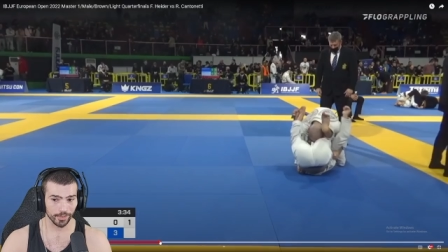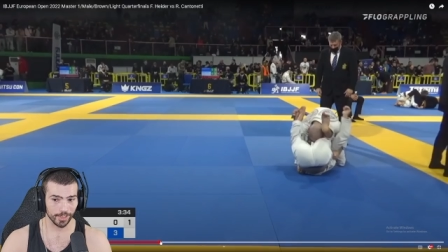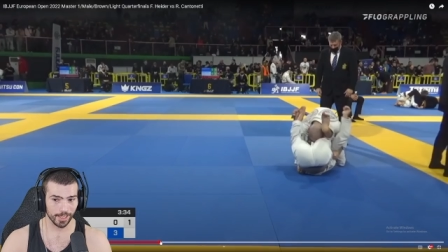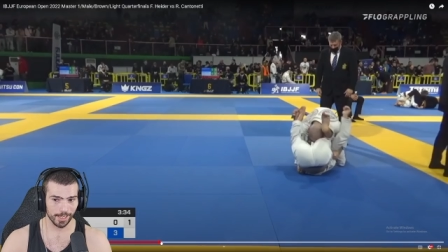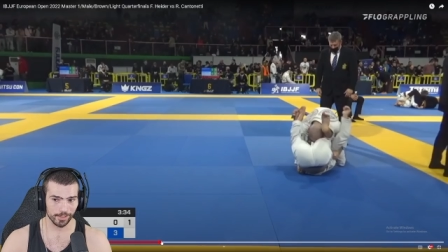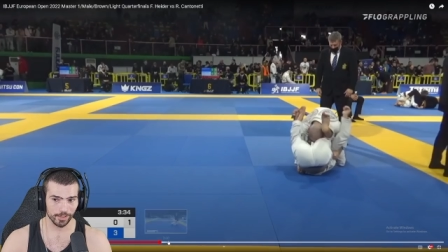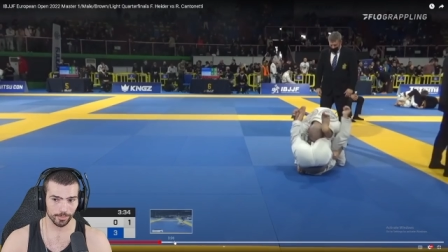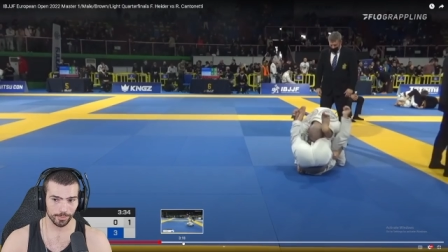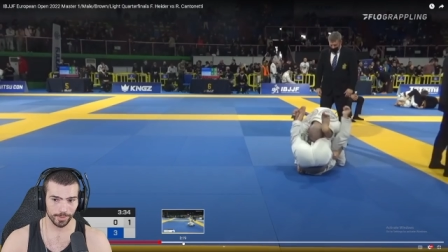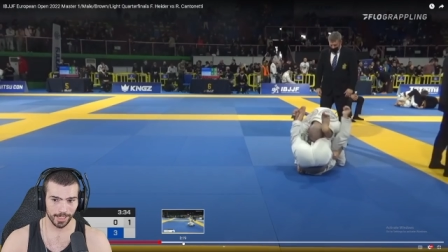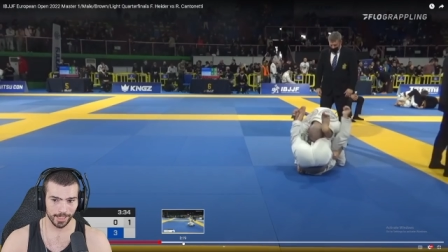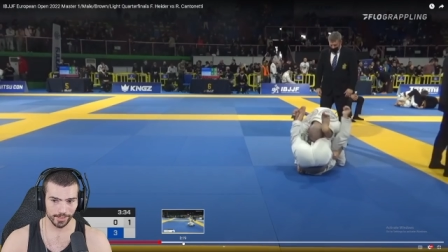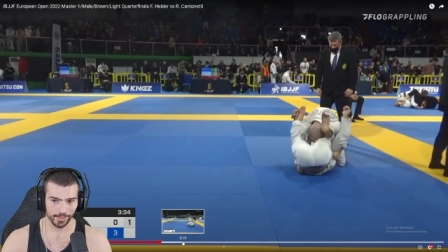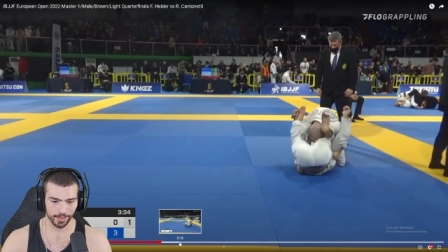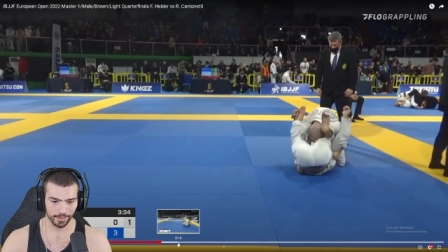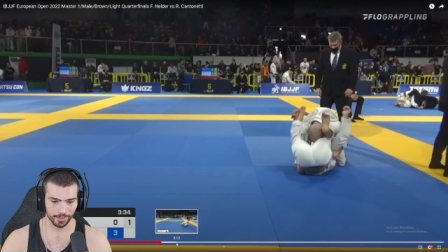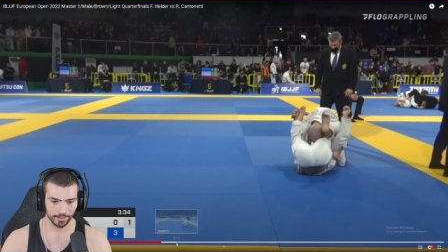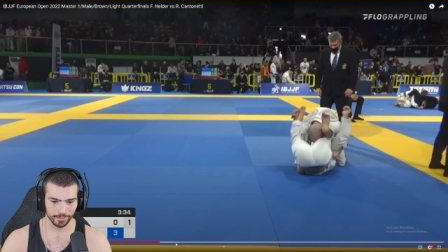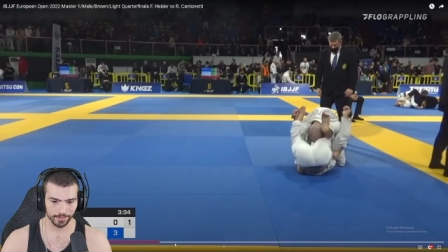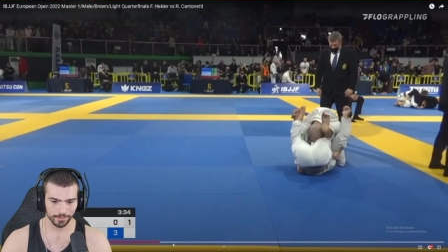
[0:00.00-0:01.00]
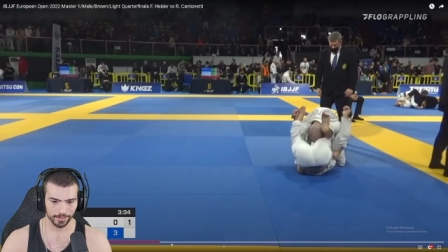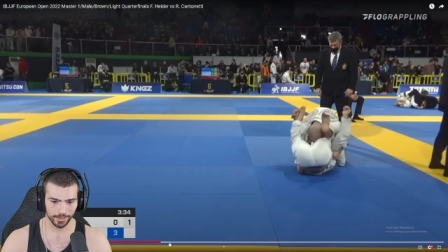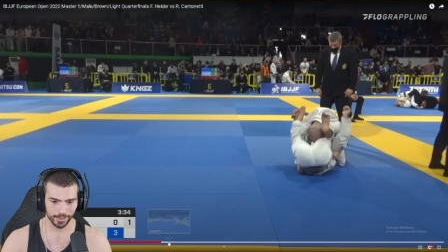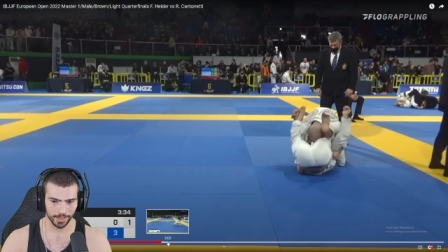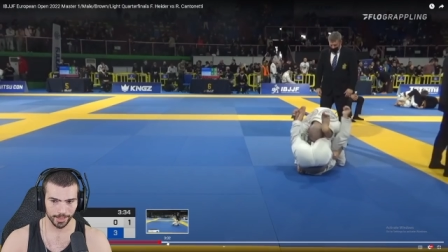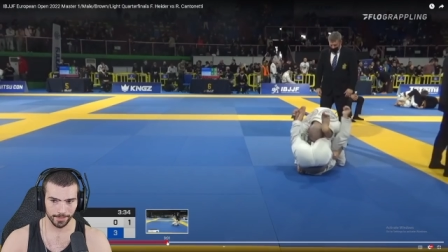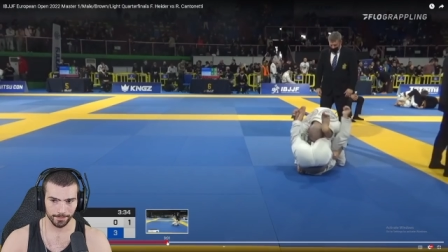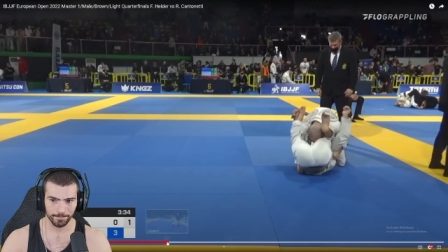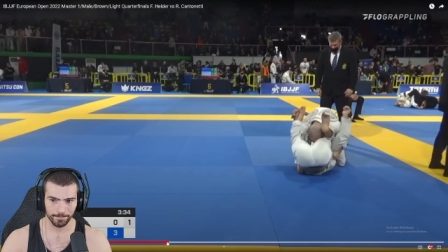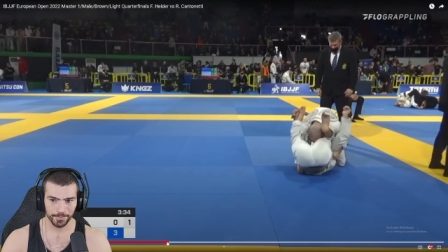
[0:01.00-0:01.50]
lasso passing, all
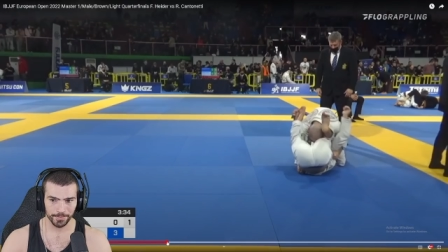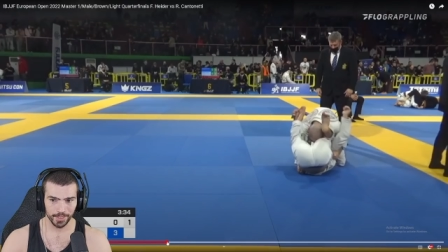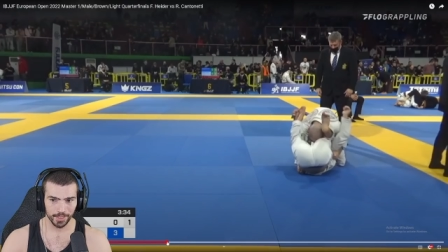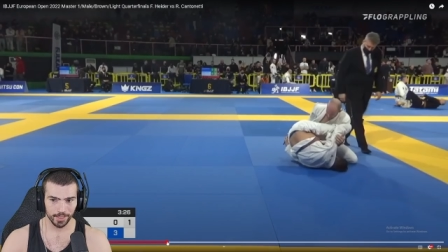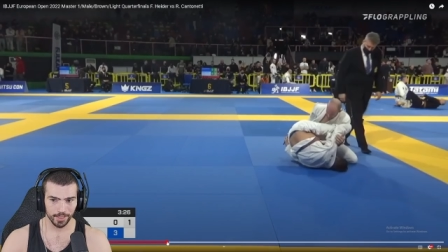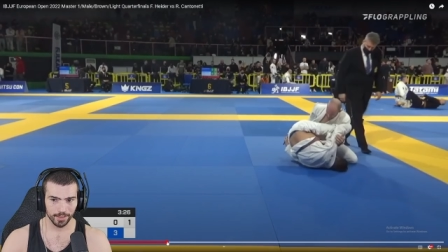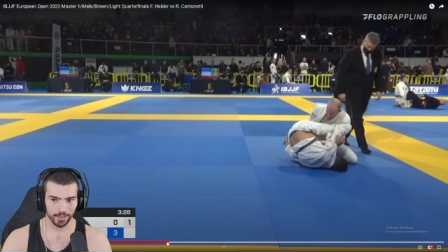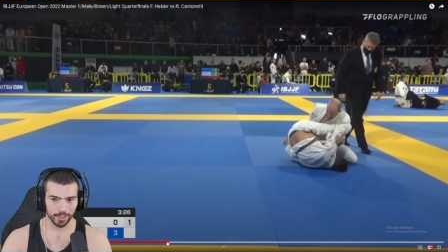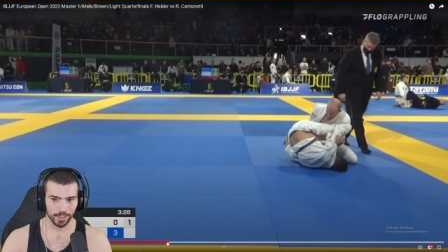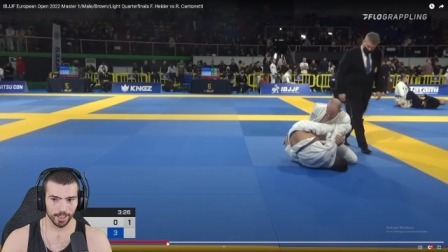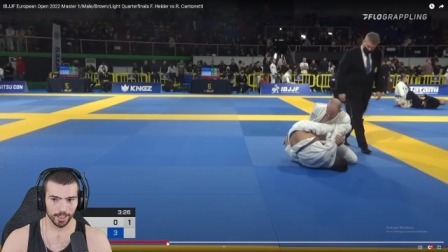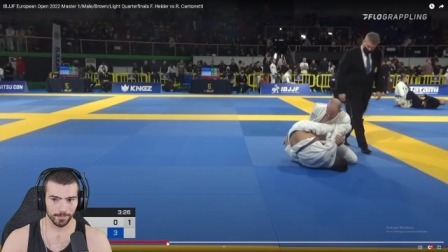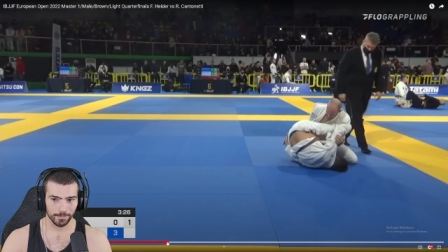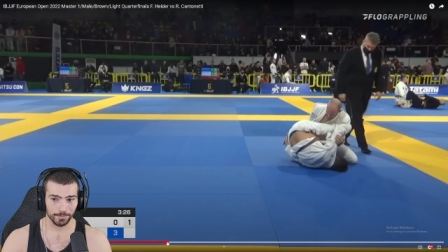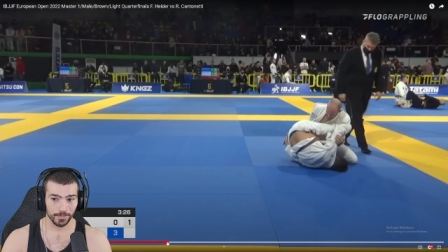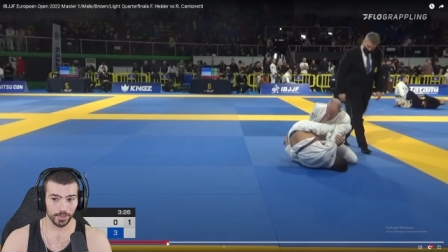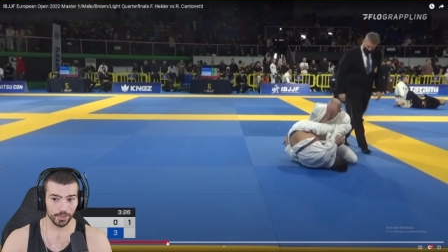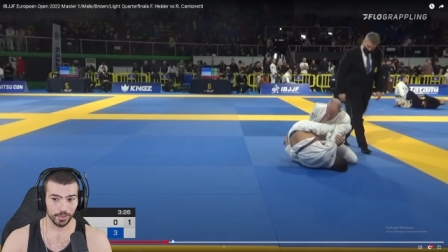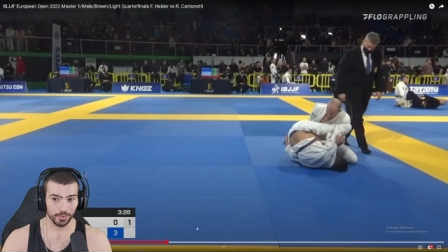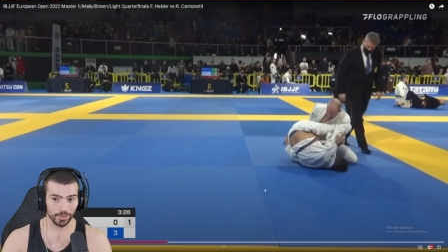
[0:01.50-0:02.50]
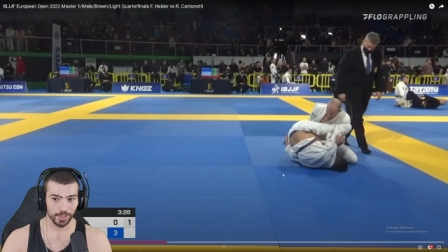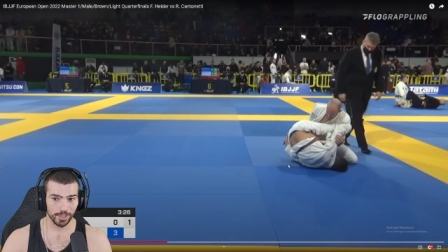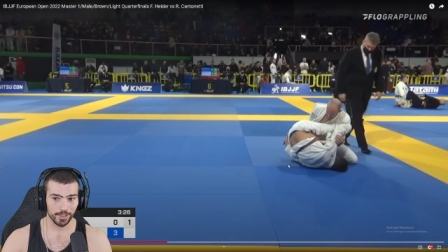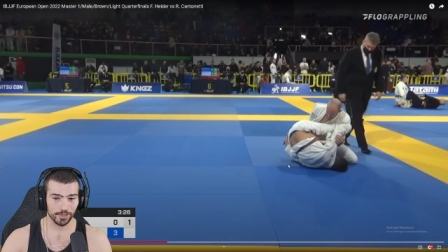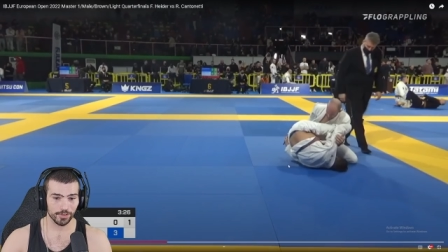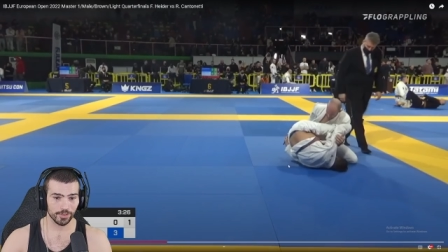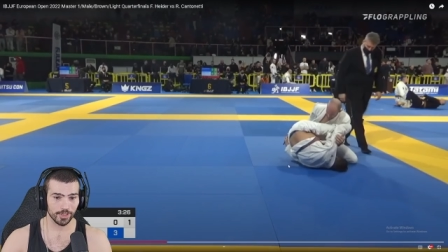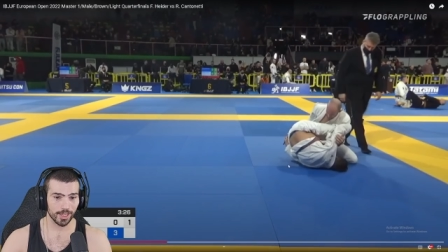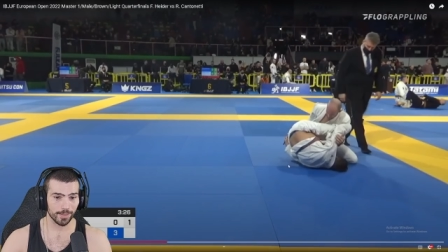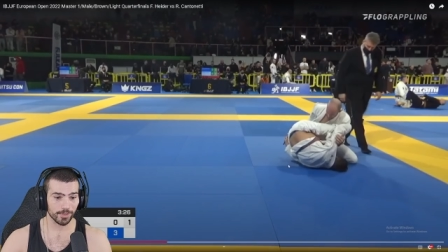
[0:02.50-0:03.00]
right? Um, you need to
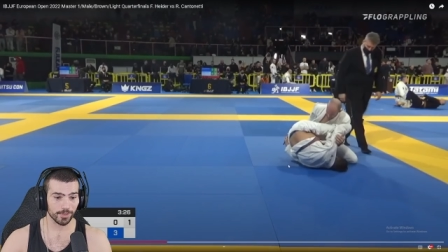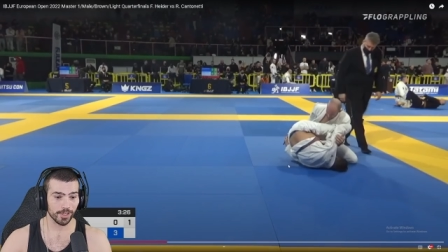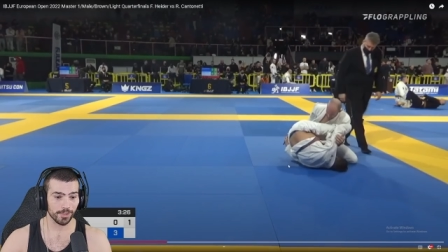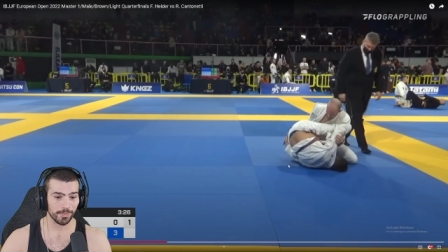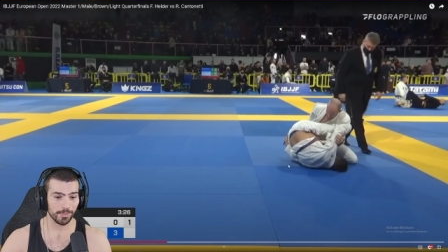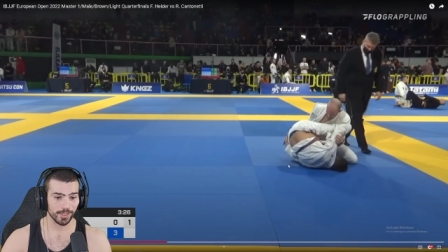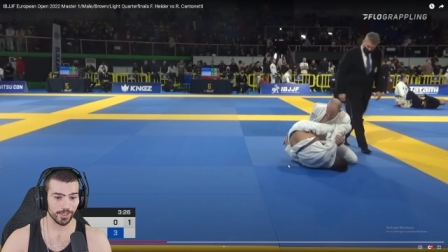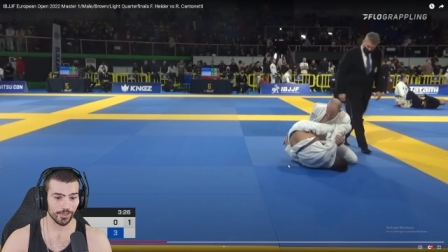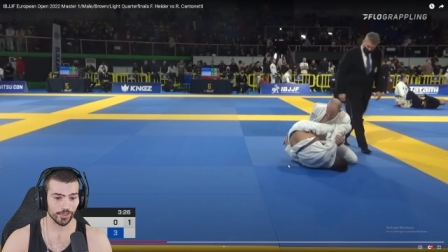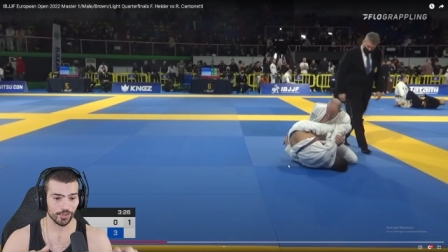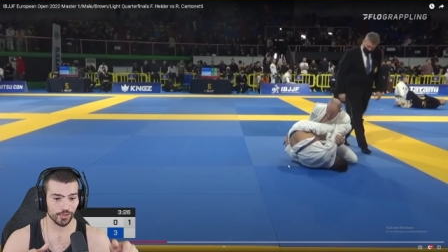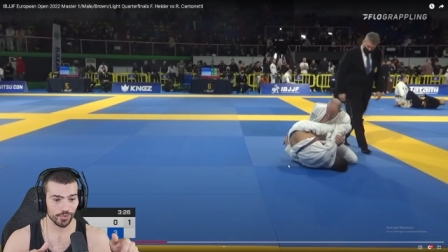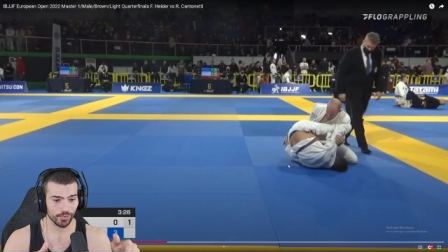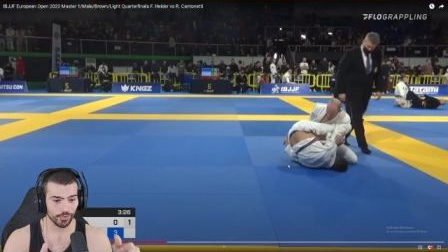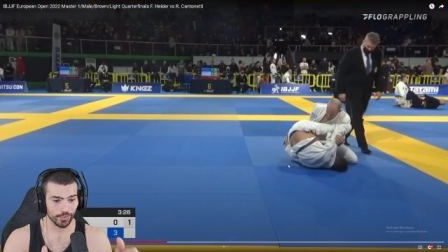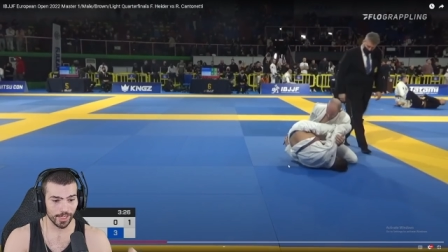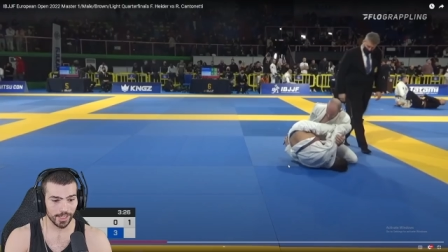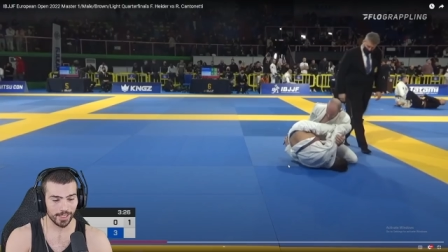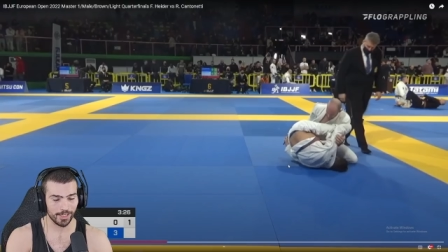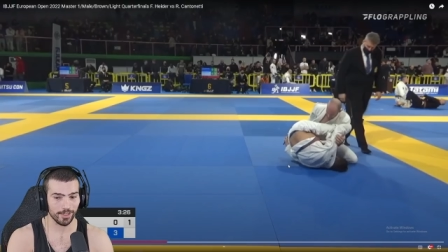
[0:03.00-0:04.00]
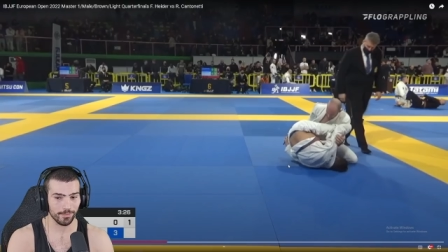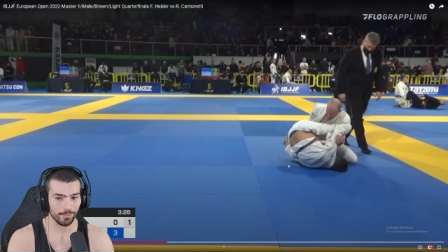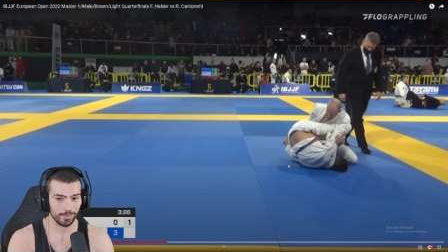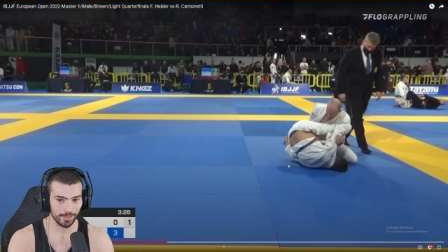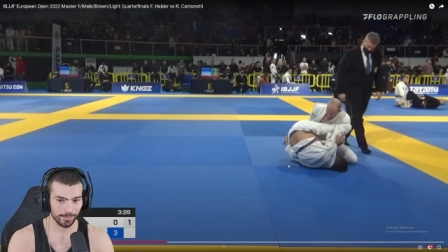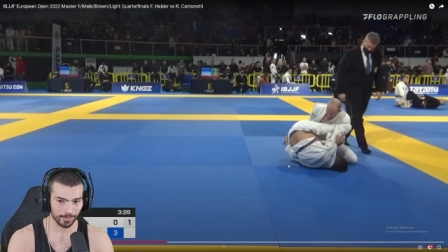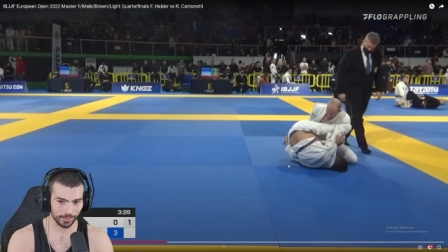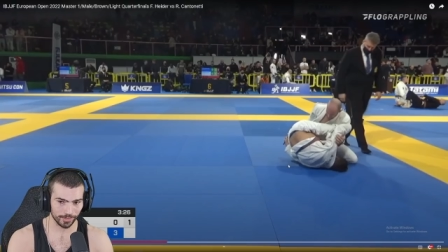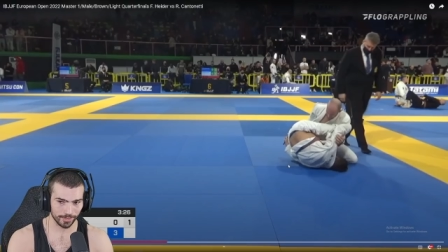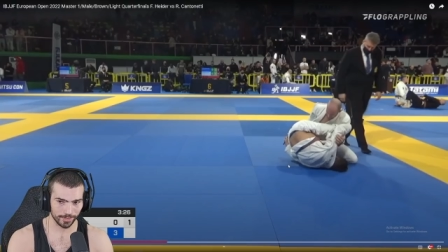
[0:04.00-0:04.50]
stop coming just straight into
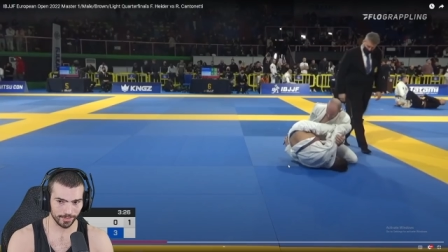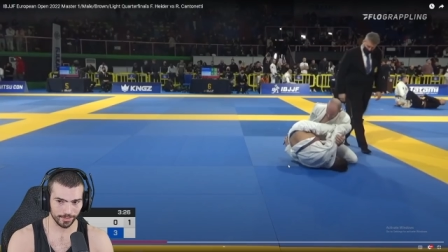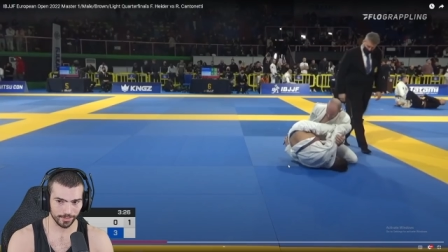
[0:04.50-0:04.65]
people,